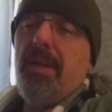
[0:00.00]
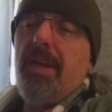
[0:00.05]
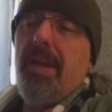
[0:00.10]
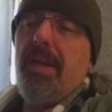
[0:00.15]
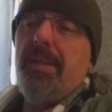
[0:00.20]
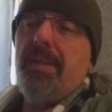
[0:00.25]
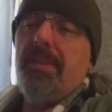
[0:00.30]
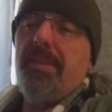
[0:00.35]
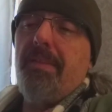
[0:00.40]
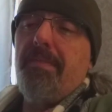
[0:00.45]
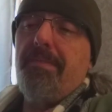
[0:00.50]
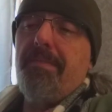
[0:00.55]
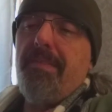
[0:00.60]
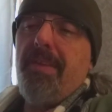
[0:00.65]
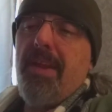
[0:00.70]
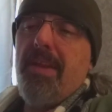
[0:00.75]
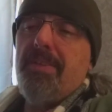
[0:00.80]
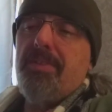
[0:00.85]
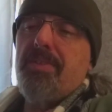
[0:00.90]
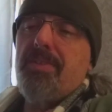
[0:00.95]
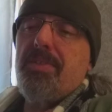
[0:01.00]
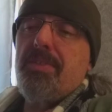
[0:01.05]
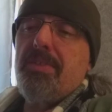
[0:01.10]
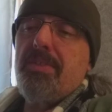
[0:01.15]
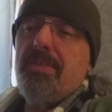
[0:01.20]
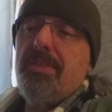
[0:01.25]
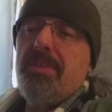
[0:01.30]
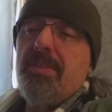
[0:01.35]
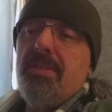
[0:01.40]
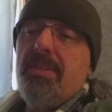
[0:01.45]
and in the face
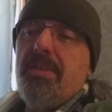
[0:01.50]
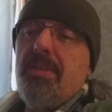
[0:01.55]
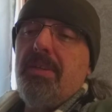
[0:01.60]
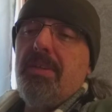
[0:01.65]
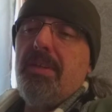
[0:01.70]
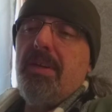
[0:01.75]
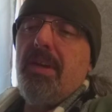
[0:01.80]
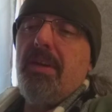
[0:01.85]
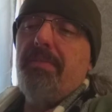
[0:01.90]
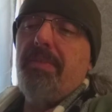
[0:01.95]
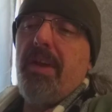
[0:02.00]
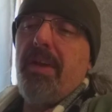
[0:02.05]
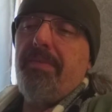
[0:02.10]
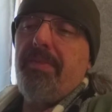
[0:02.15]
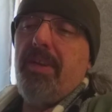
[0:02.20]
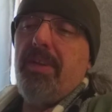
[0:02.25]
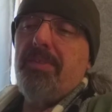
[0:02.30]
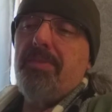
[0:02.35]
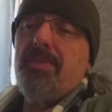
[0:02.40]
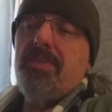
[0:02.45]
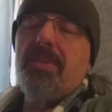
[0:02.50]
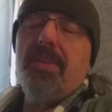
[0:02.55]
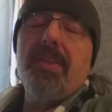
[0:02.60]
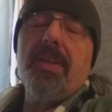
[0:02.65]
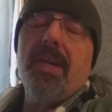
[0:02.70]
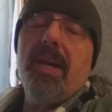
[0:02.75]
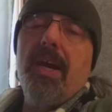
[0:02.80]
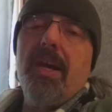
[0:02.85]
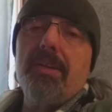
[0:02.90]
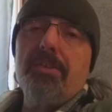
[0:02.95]
of evidence to the
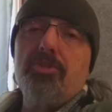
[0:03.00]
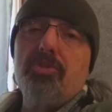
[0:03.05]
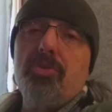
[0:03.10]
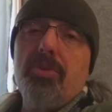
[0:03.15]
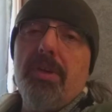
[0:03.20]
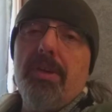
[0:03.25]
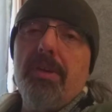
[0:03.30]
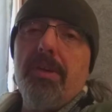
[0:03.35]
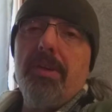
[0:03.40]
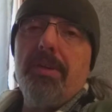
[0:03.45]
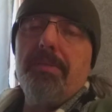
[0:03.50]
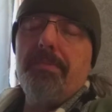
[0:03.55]
contrary.